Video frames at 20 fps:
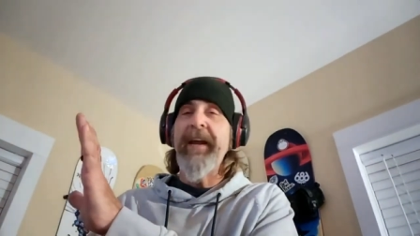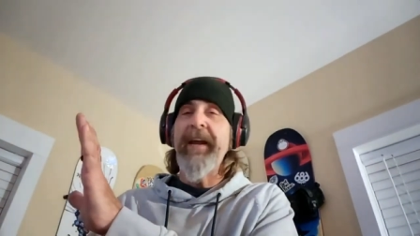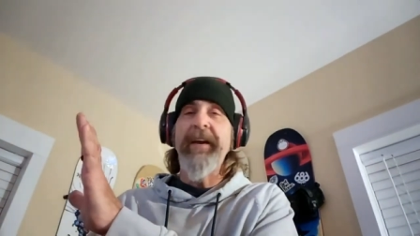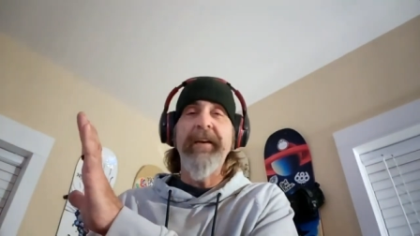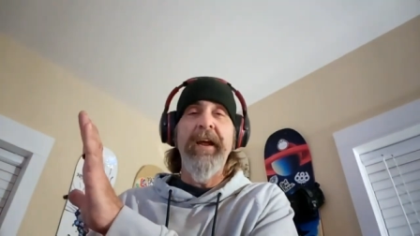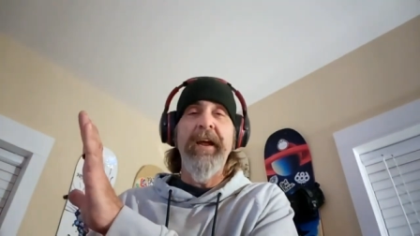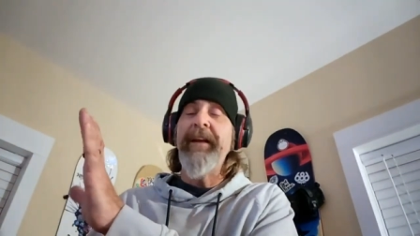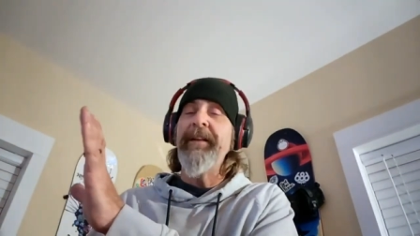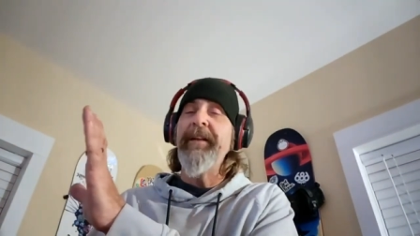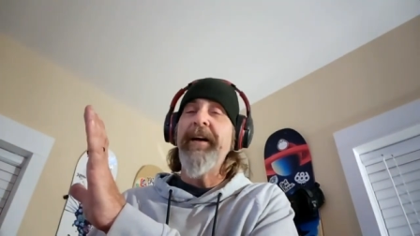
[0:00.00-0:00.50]

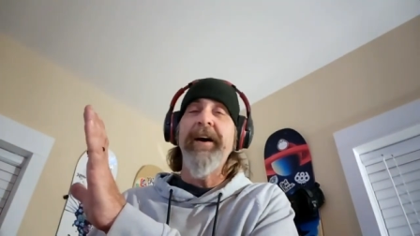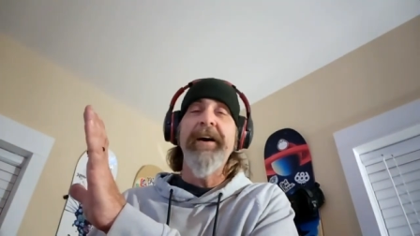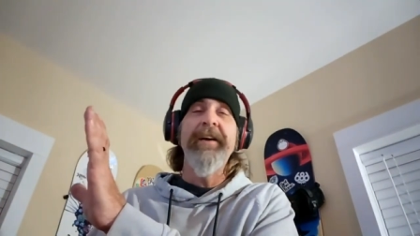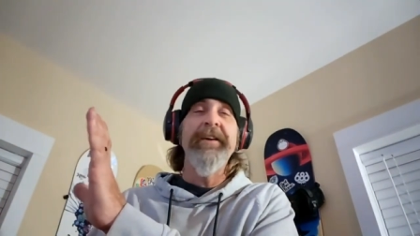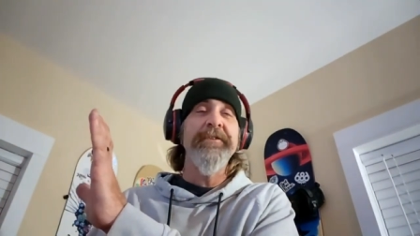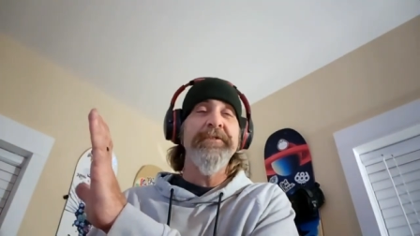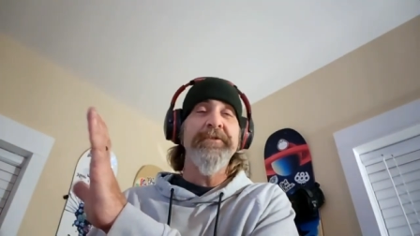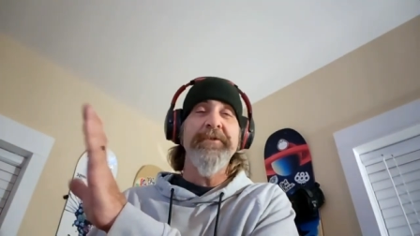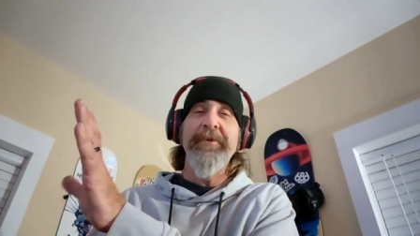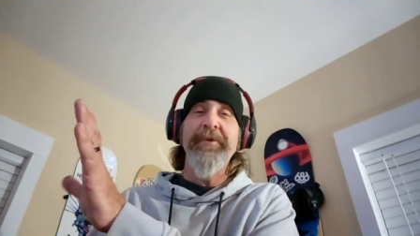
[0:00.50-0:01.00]
And
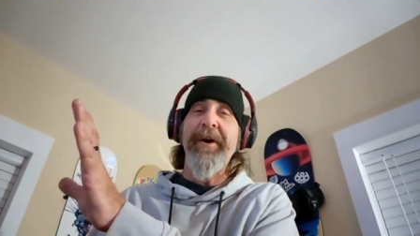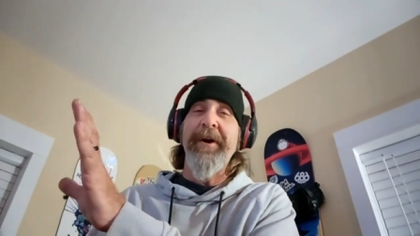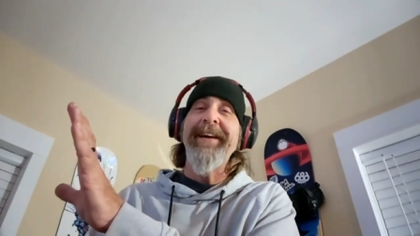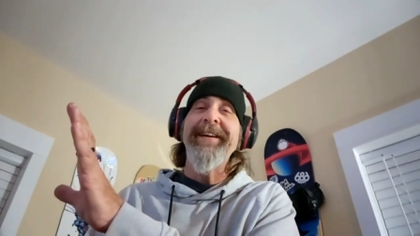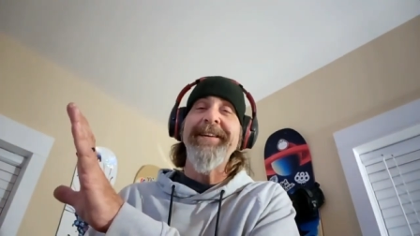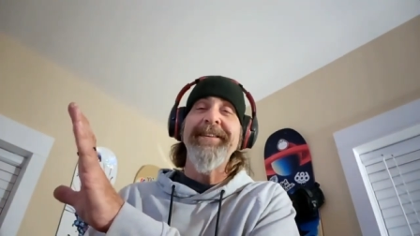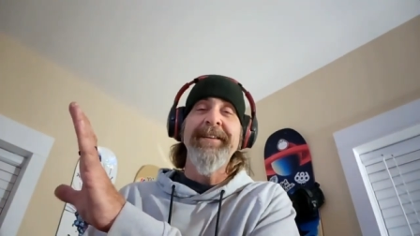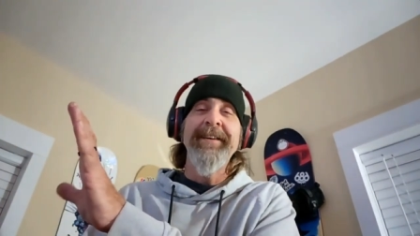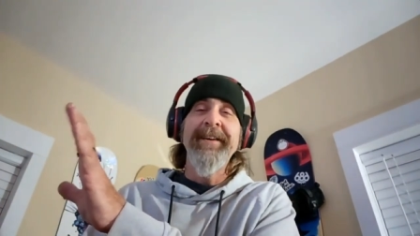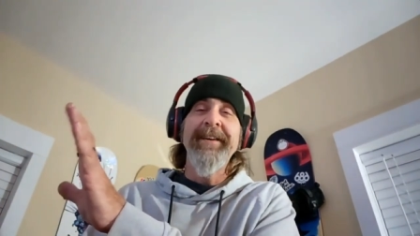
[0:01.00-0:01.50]
Elon is
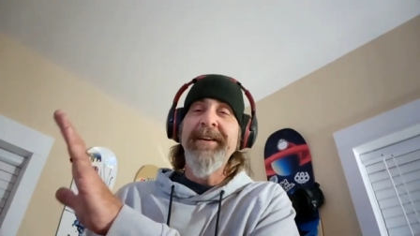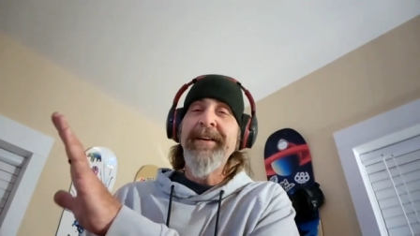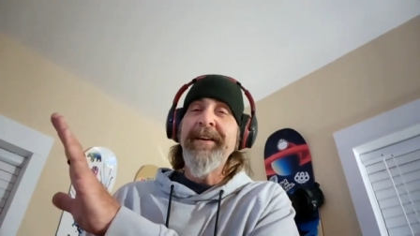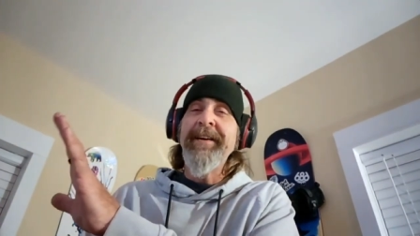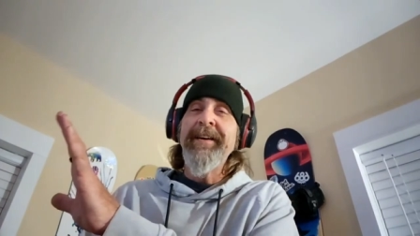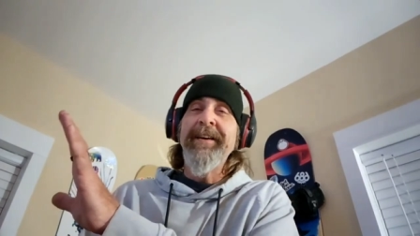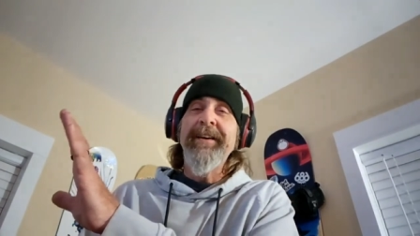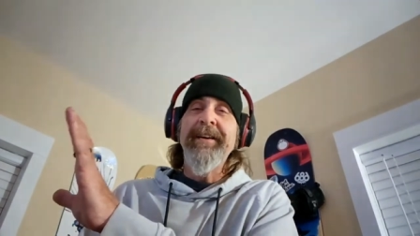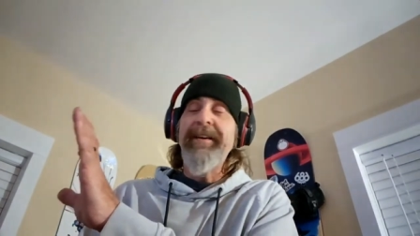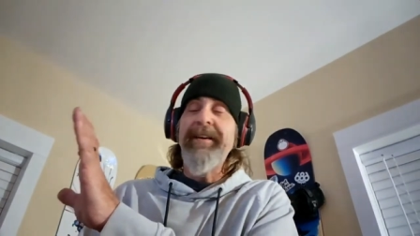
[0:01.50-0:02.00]
great
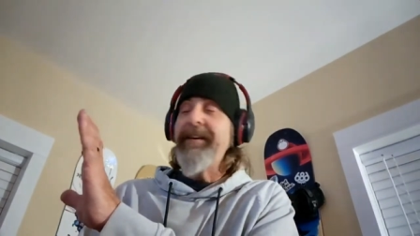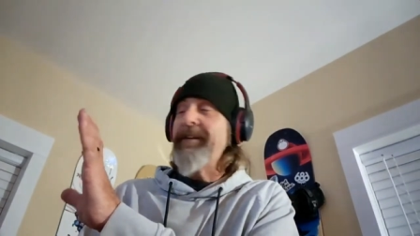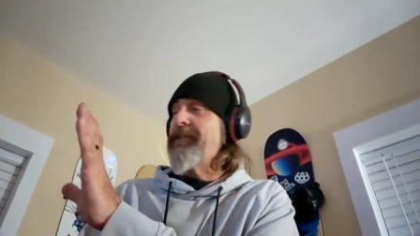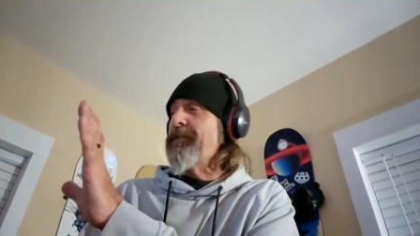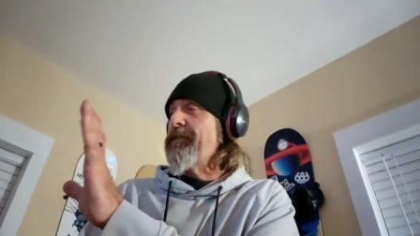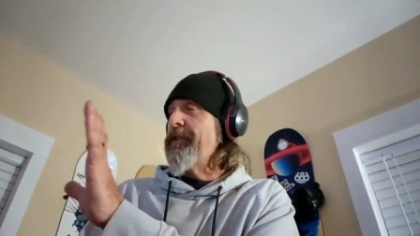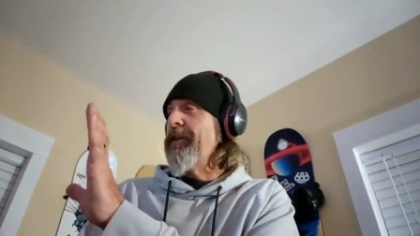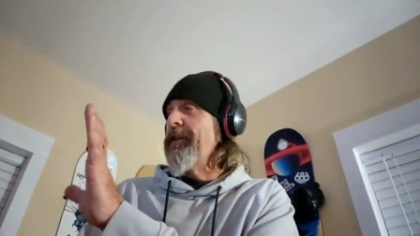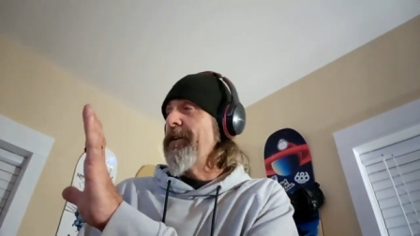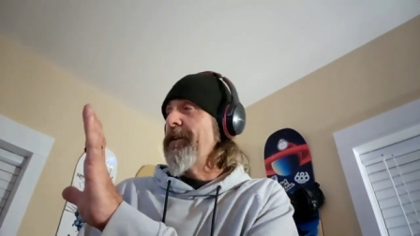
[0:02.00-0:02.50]

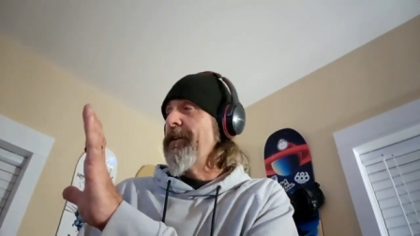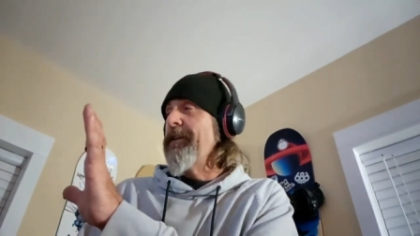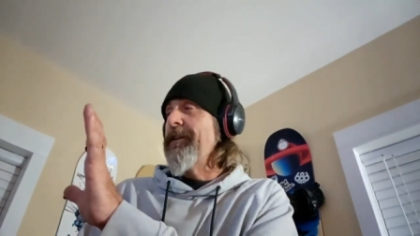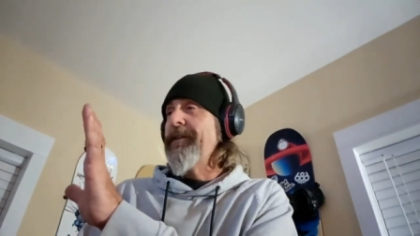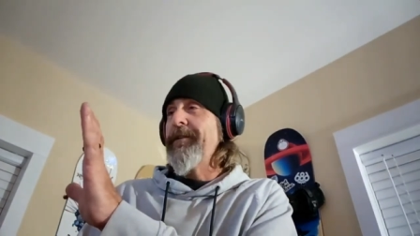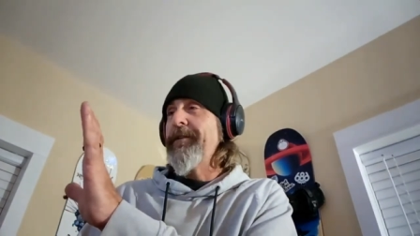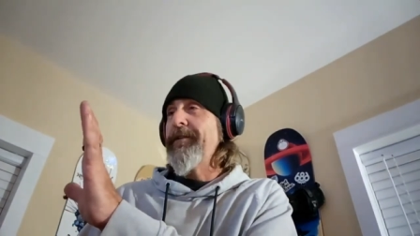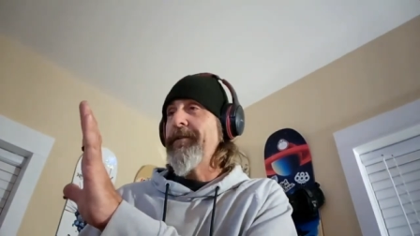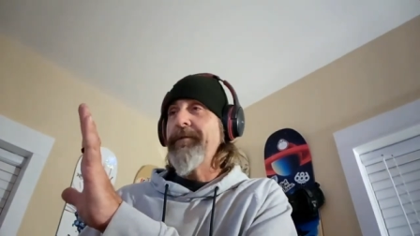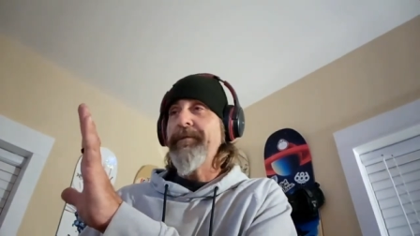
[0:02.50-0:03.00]

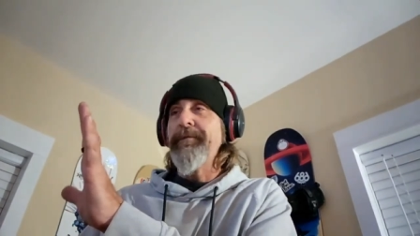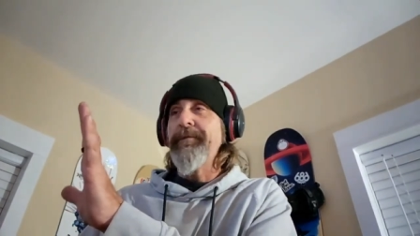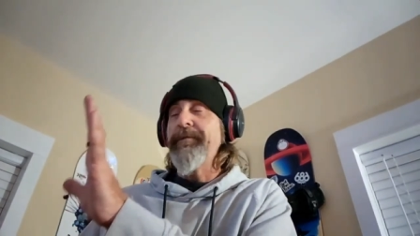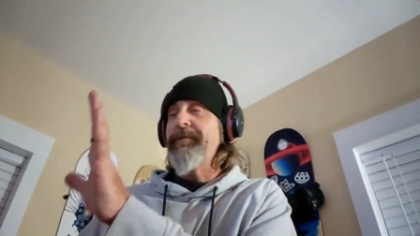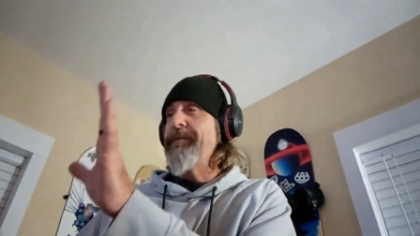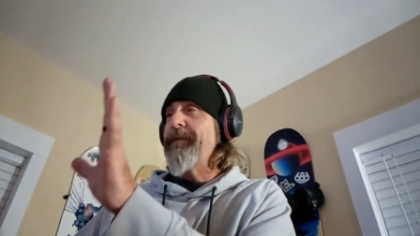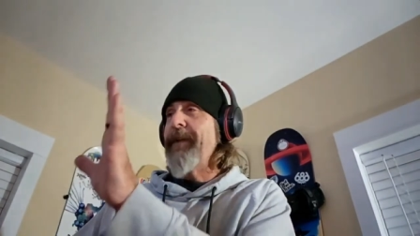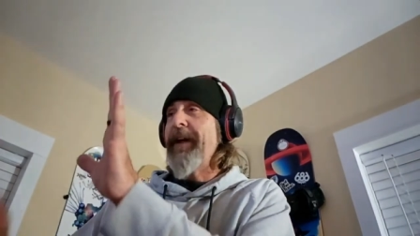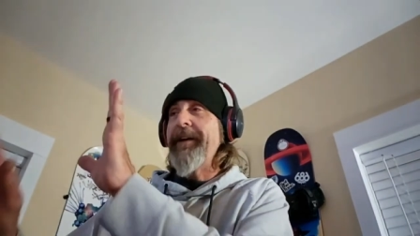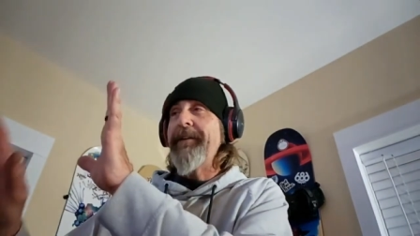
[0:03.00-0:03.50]
to
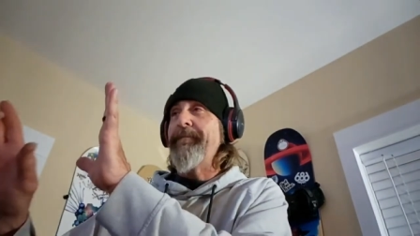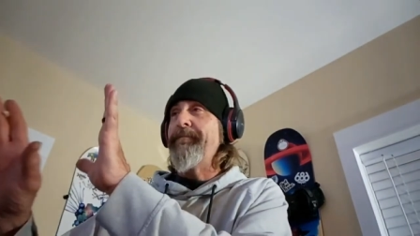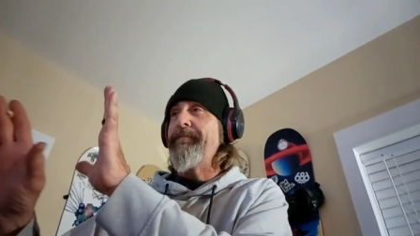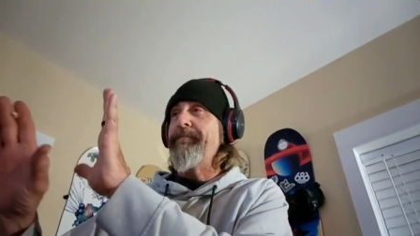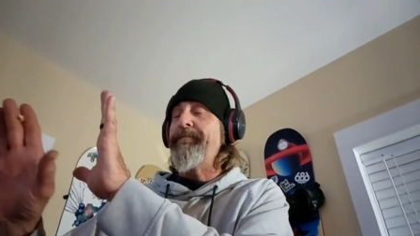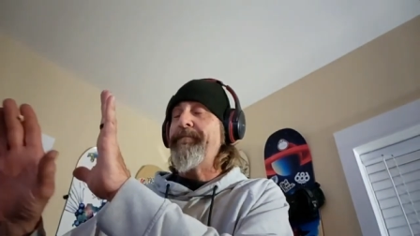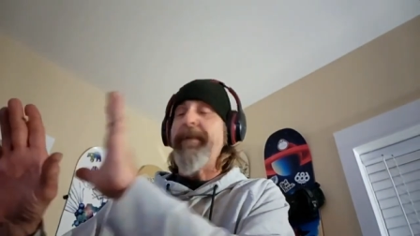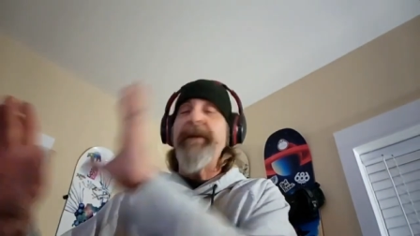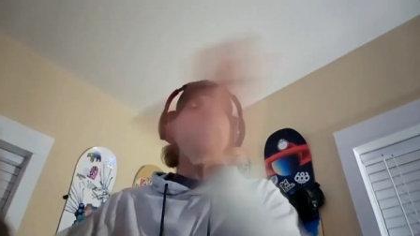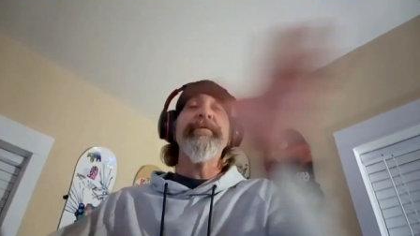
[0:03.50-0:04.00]

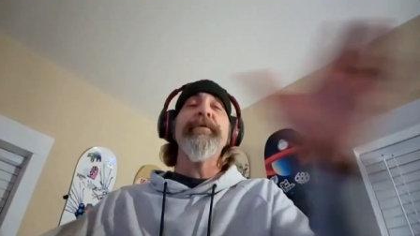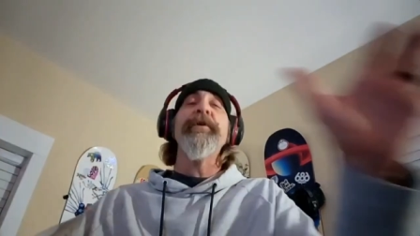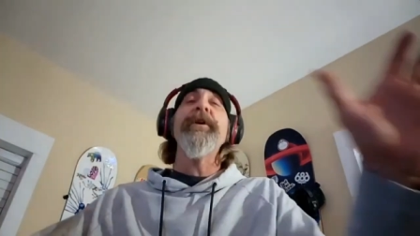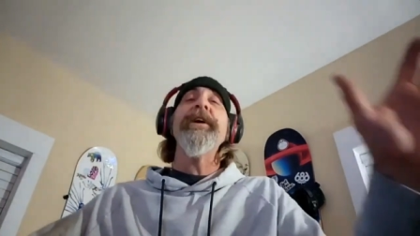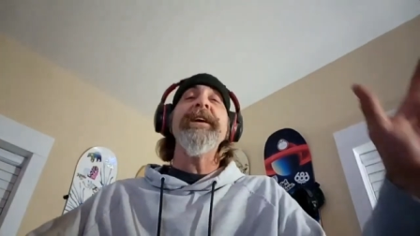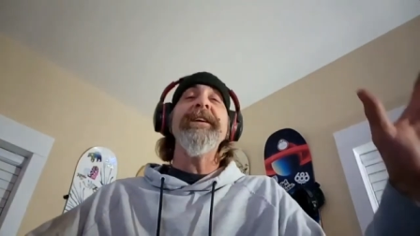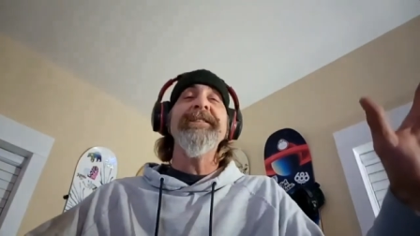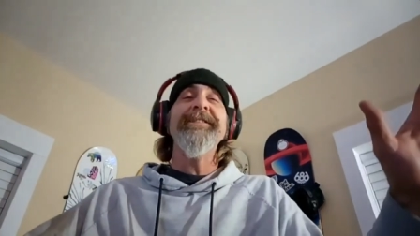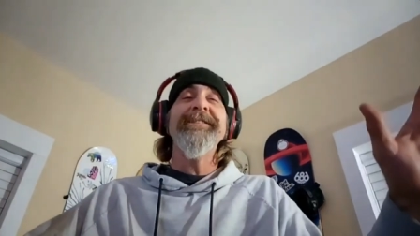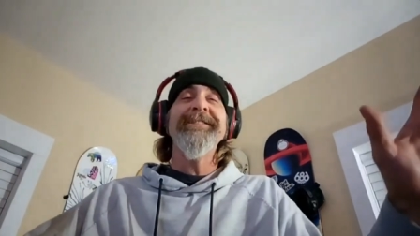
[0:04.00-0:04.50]
be
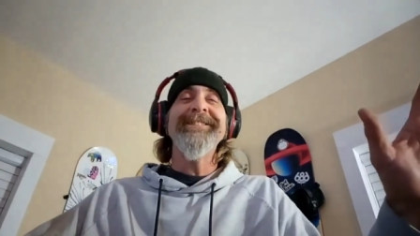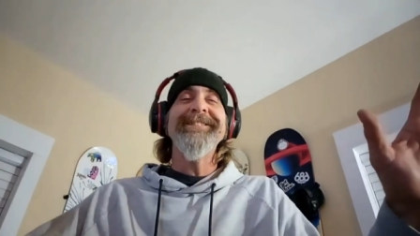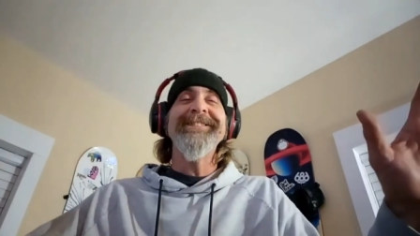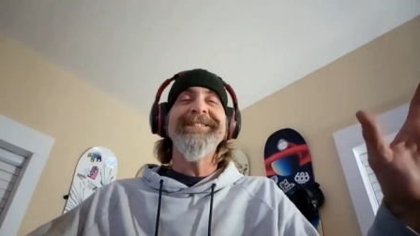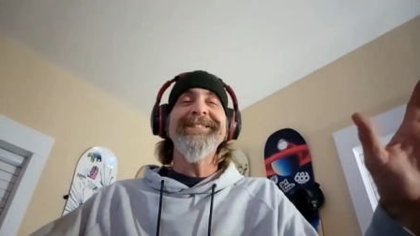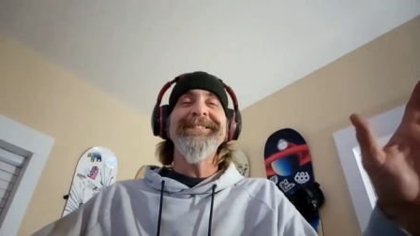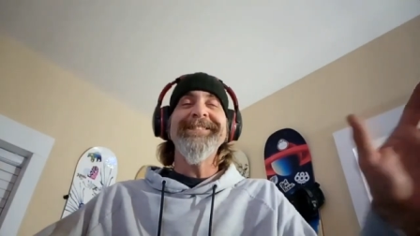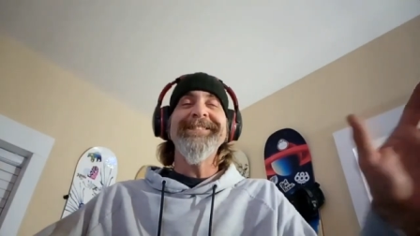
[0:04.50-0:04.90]
free.